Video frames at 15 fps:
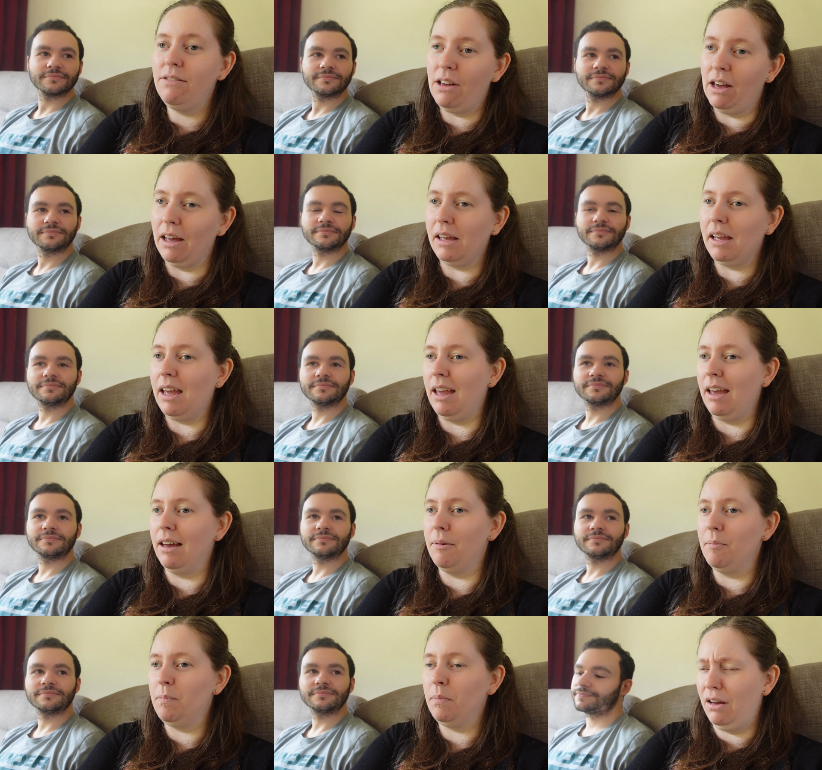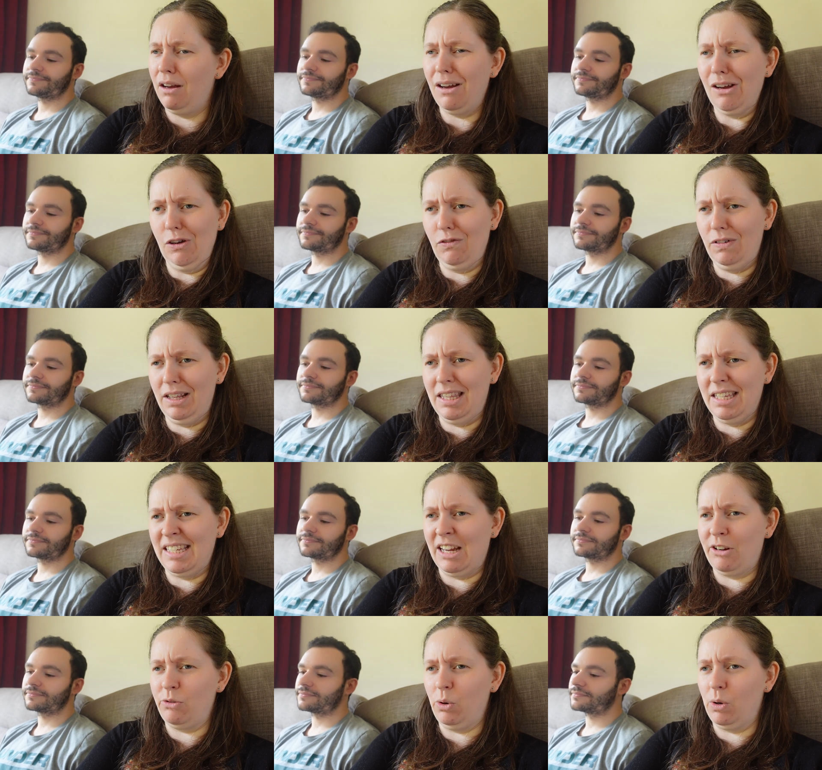Speaker 1: IKEA. Hopefully the
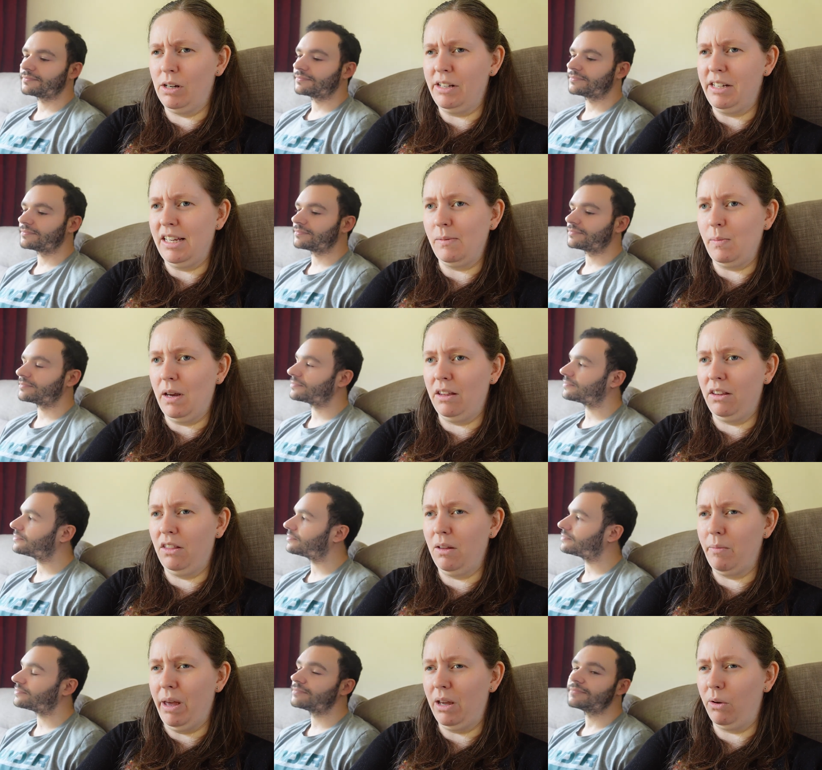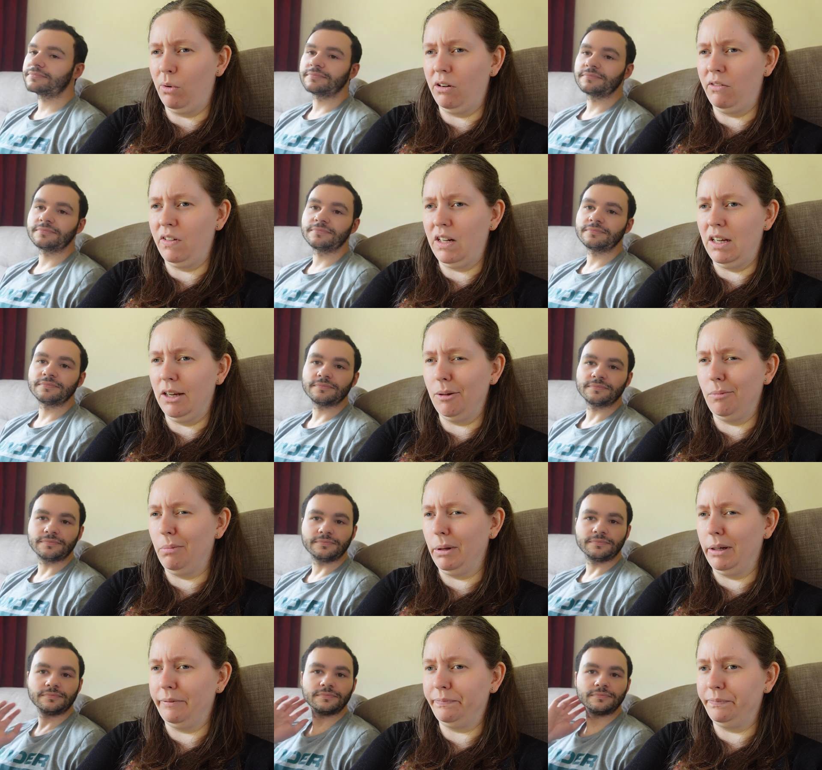sound quality is better than the Bakewell video,
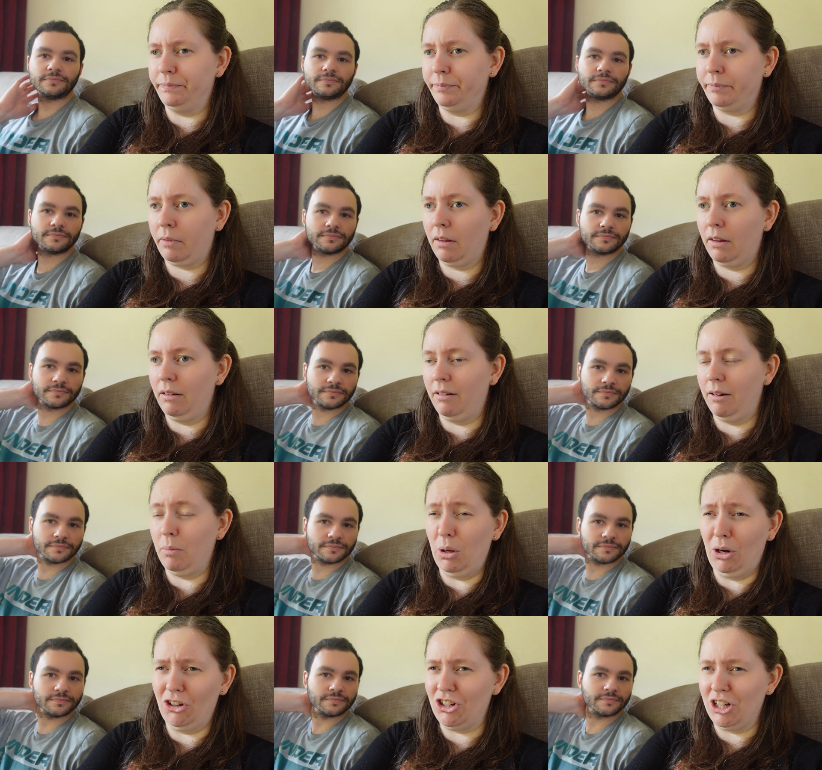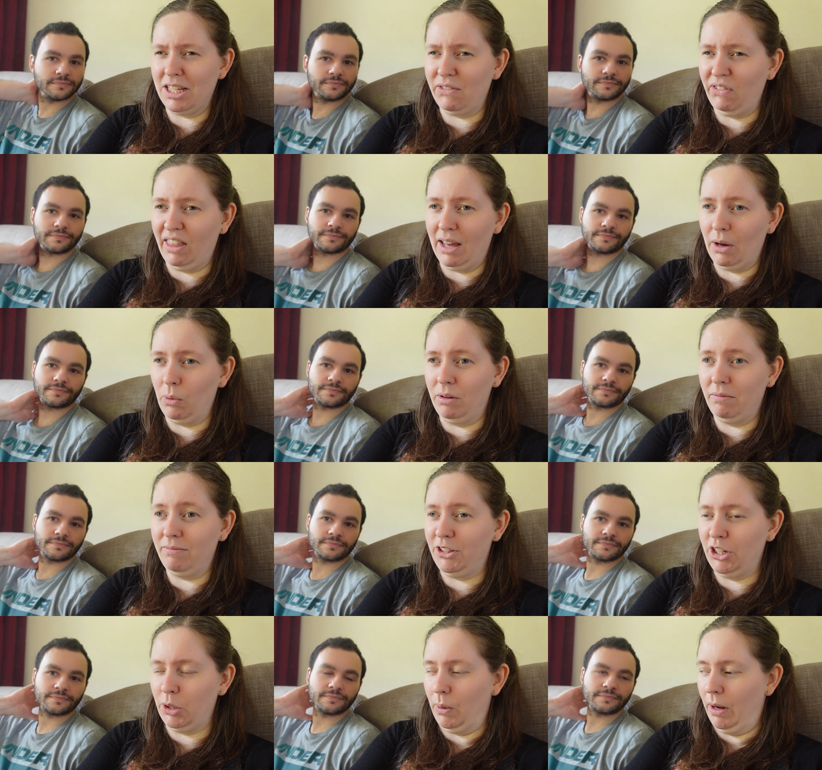but apologies for that one.
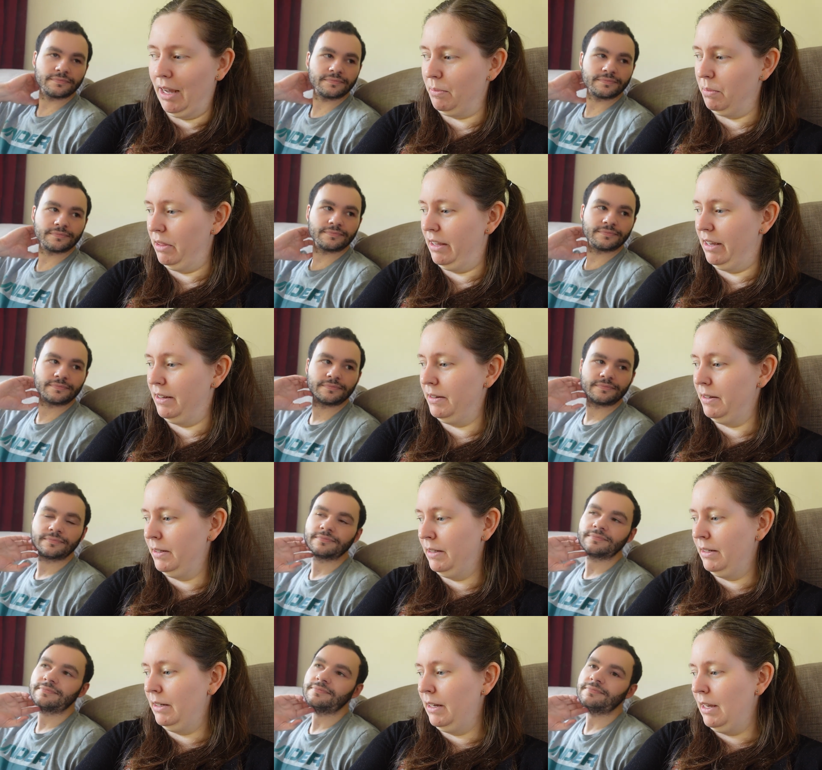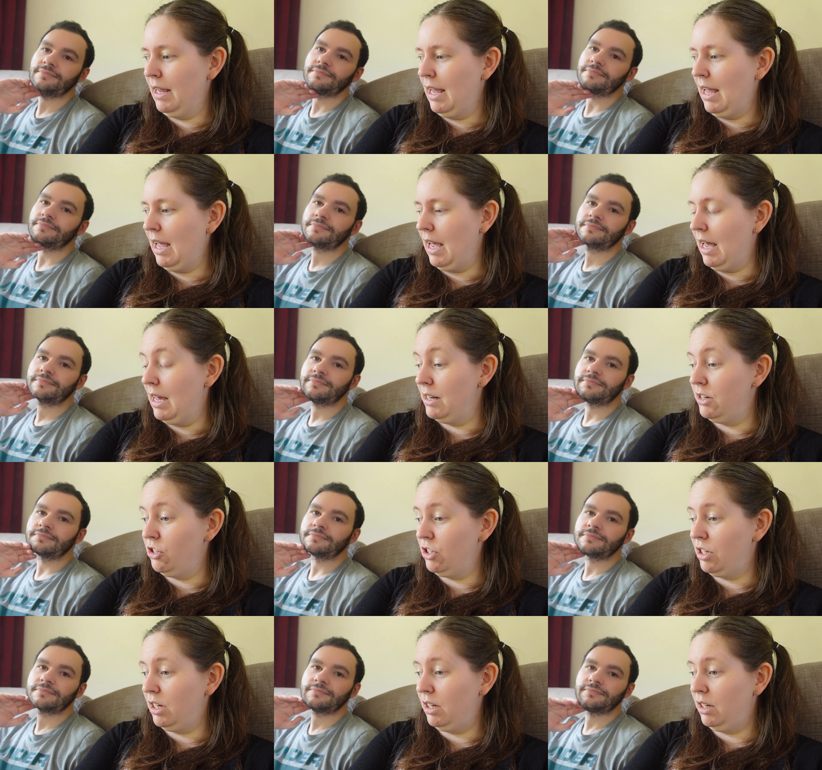Don't know what happened there.
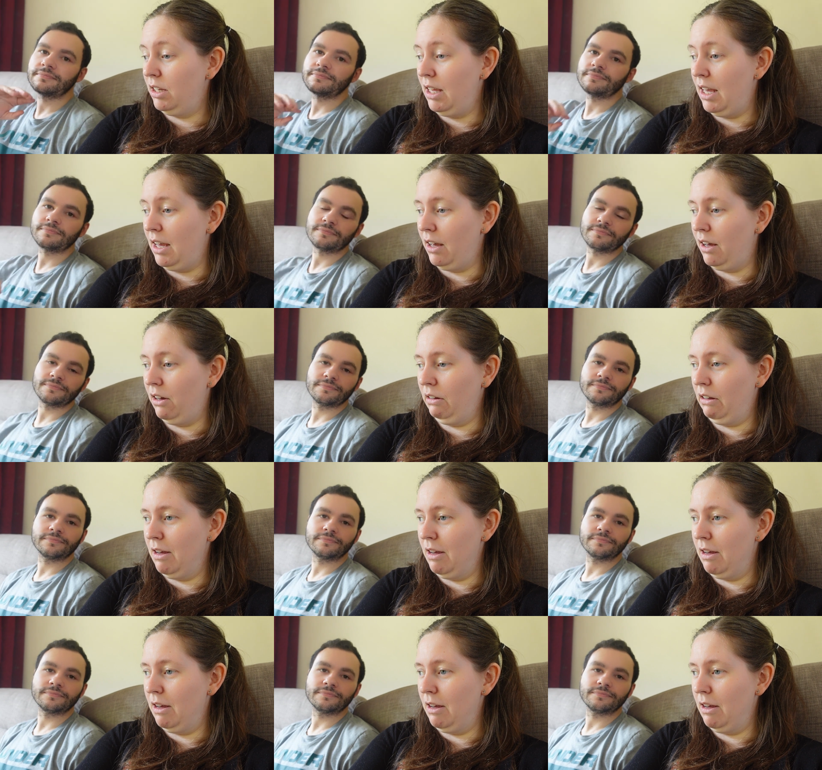And uh, yeah, I'll